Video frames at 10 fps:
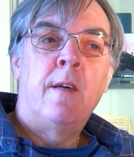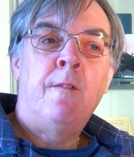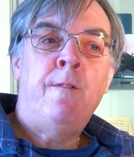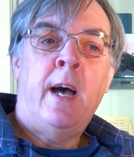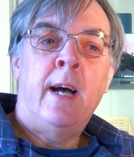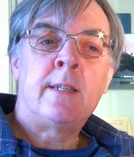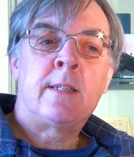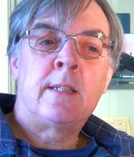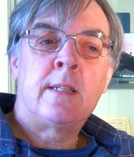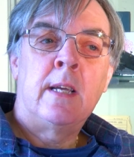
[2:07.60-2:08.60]

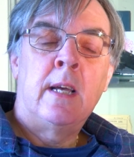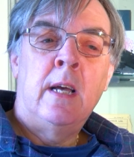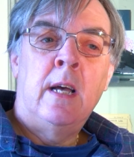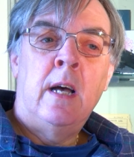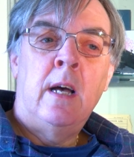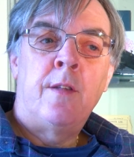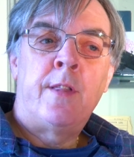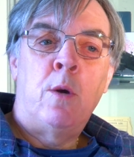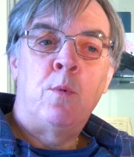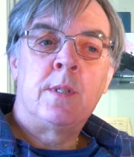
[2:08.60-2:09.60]
That
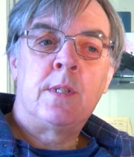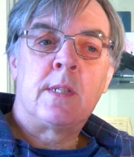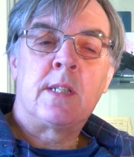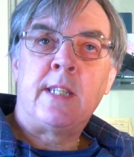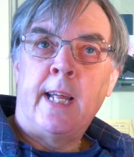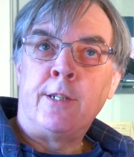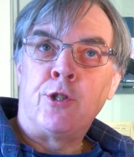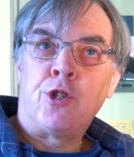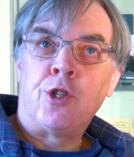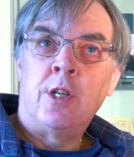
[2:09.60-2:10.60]
there was the
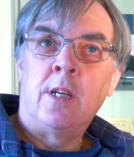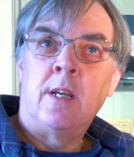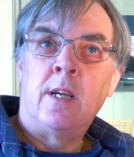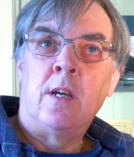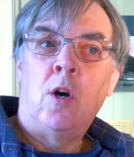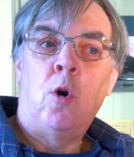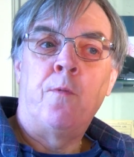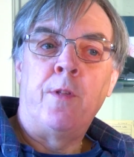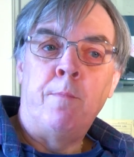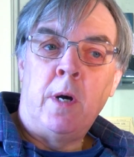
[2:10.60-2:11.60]
stench
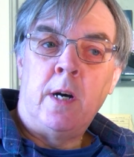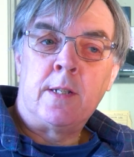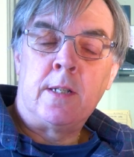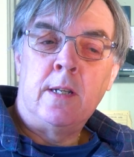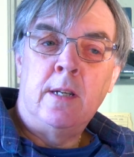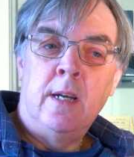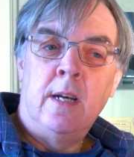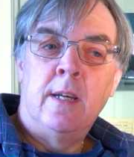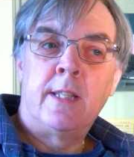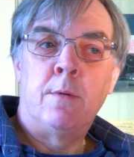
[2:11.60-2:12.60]
of the mud,
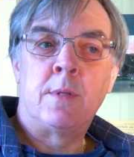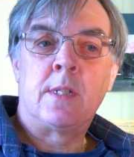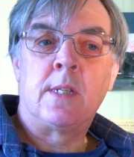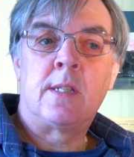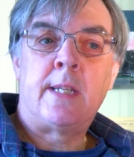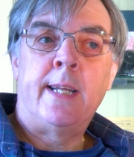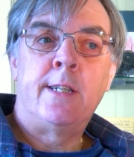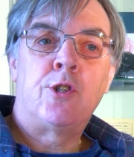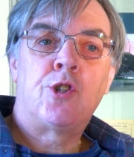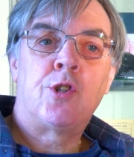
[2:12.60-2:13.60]
there was the
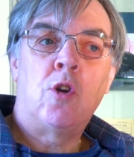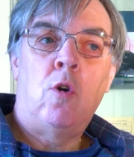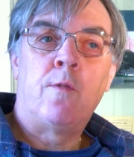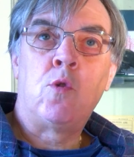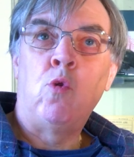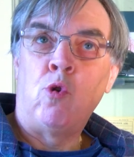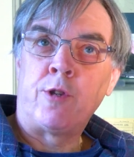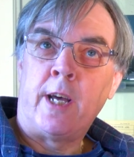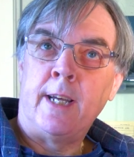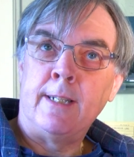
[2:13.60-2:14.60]
stench of
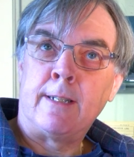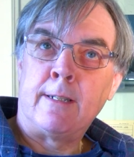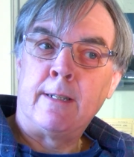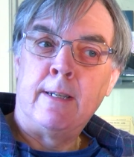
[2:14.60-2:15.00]
cordite,